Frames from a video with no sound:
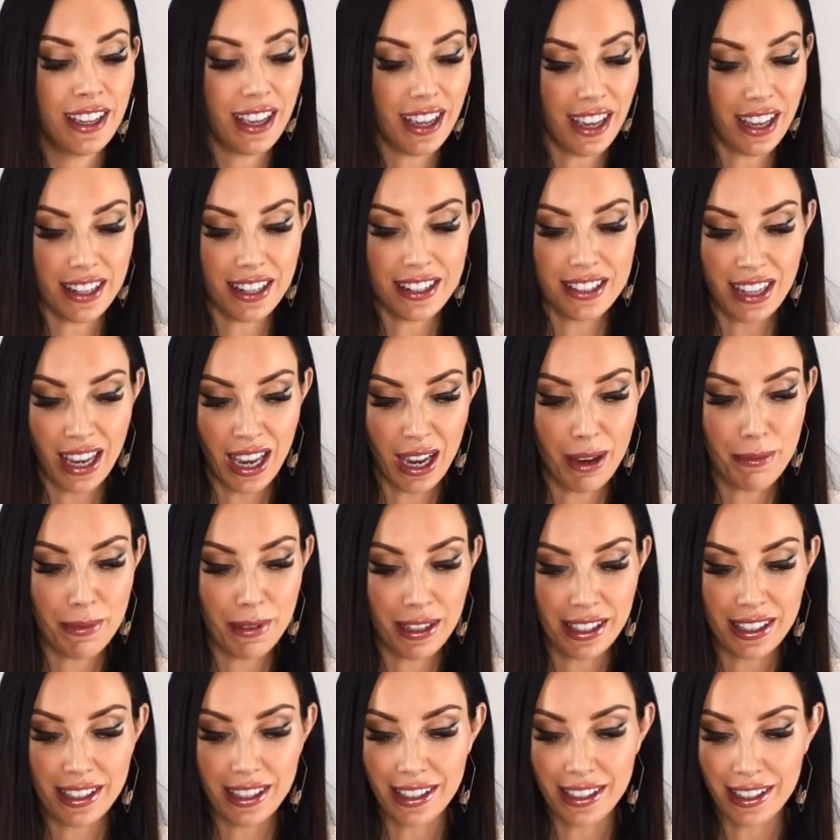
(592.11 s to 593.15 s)
And it's
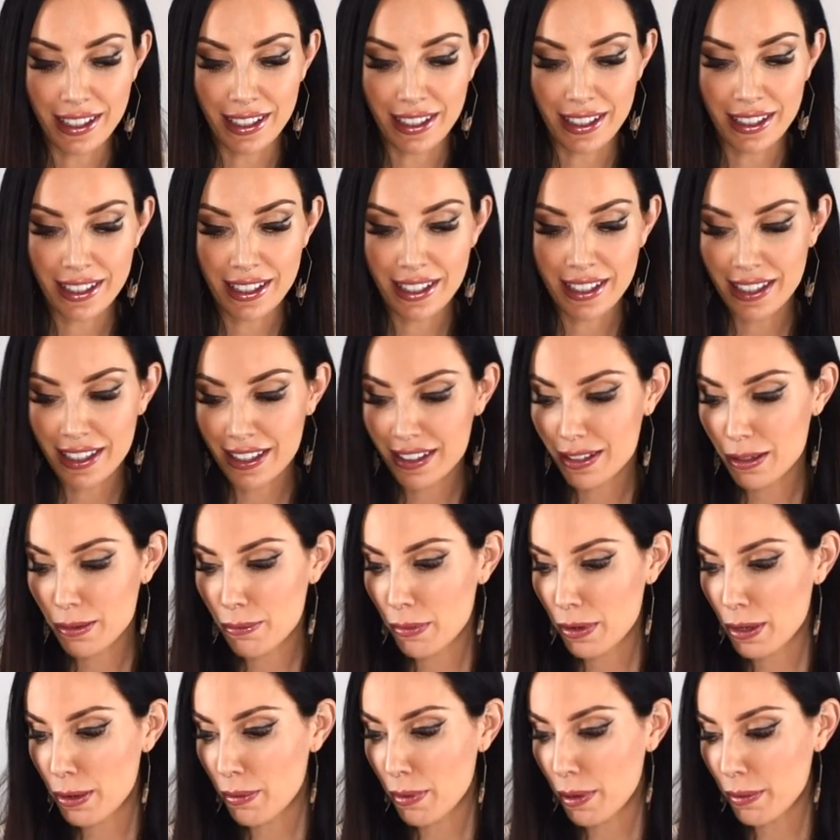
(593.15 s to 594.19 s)
happening again here. So
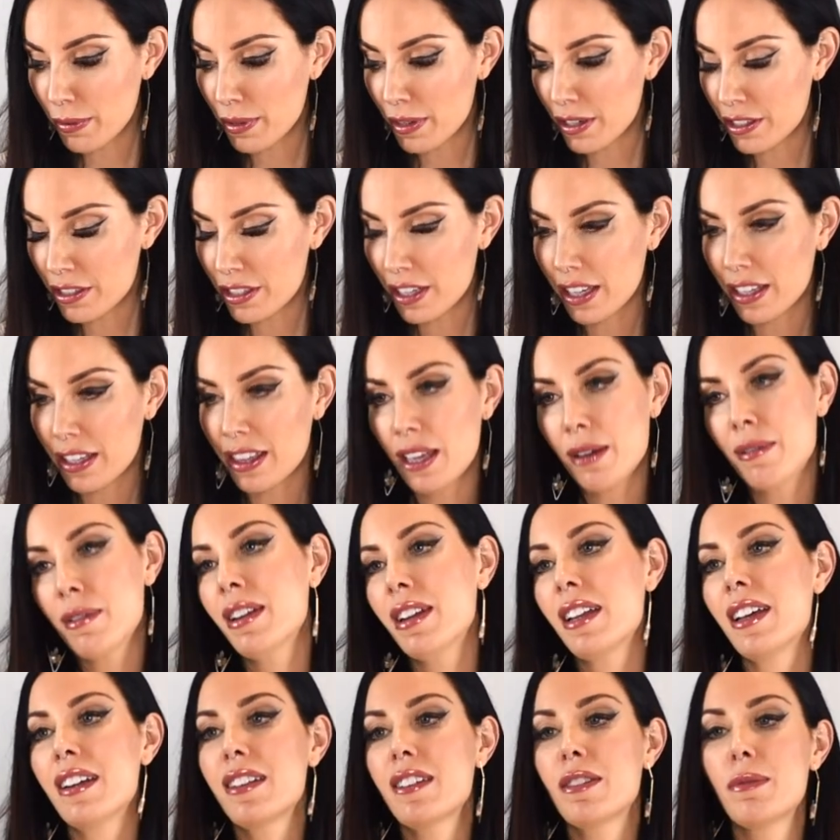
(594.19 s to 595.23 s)
you might want to check that
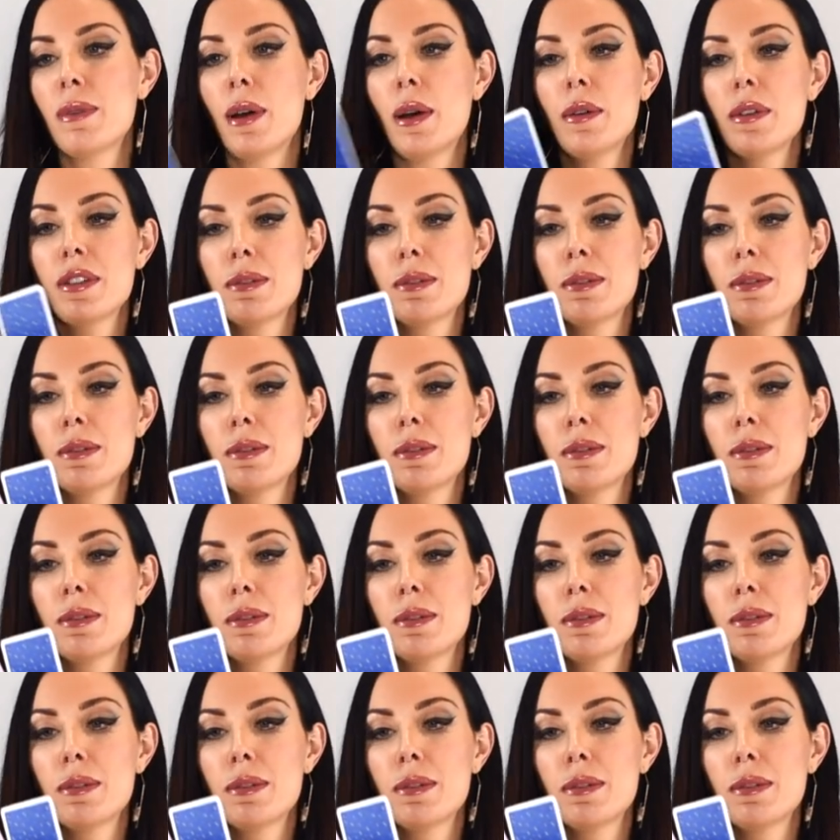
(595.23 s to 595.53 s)
one out as well,